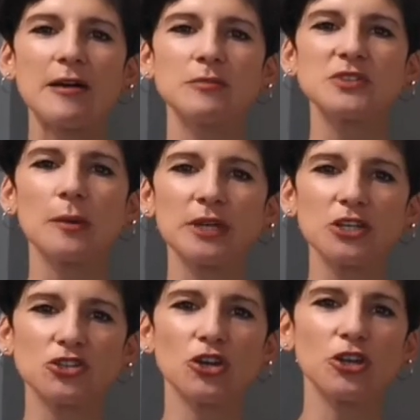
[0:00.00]
So I'm going to
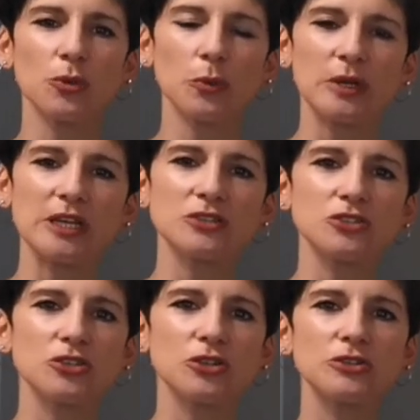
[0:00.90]
show you what we need to
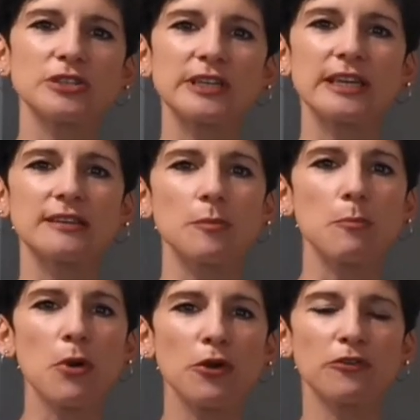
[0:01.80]
do to get the
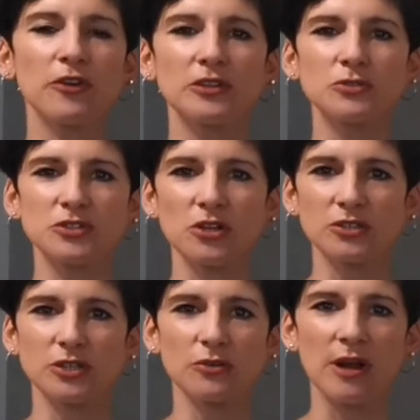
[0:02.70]
perfect
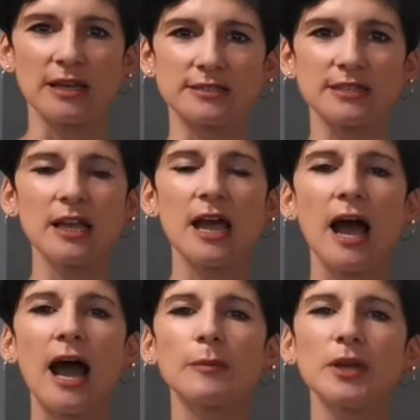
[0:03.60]
risotto rice.
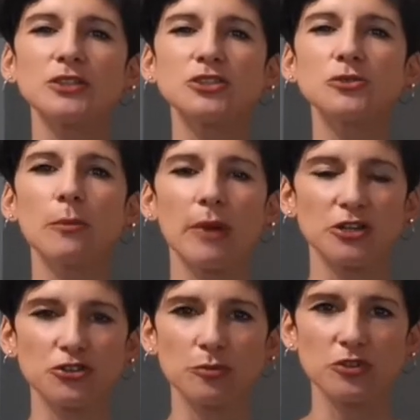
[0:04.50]
I'm going to do a
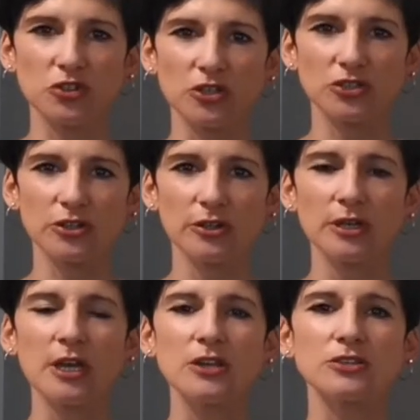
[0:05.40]
mushroom risotto.
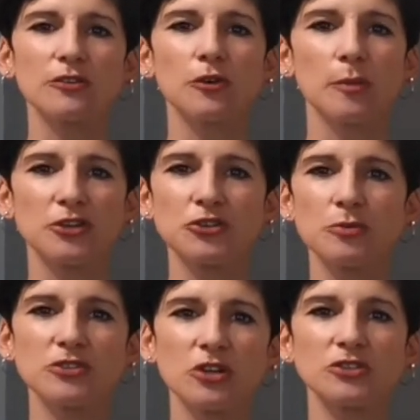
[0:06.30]
So for mushroom
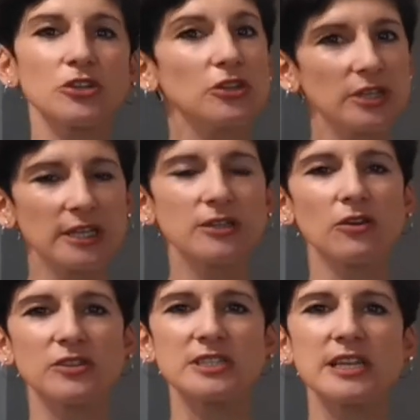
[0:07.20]
risotto you need
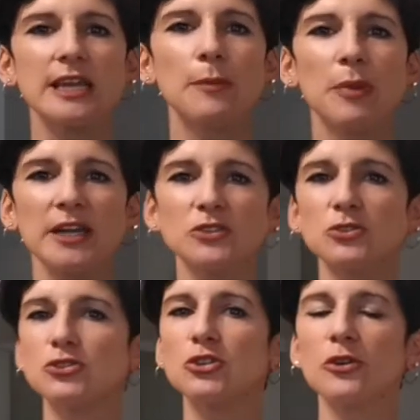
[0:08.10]
obviously a punnet or
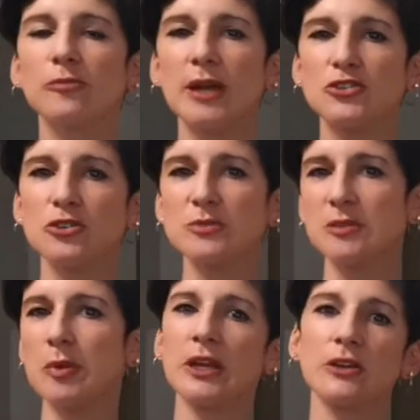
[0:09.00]
two of mushrooms
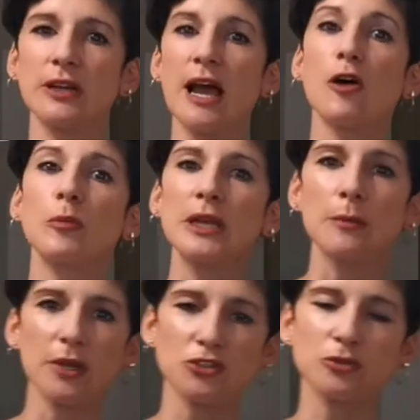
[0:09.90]
depending on how many
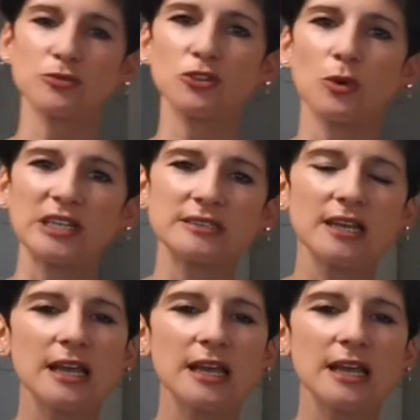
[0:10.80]
mushrooms you want.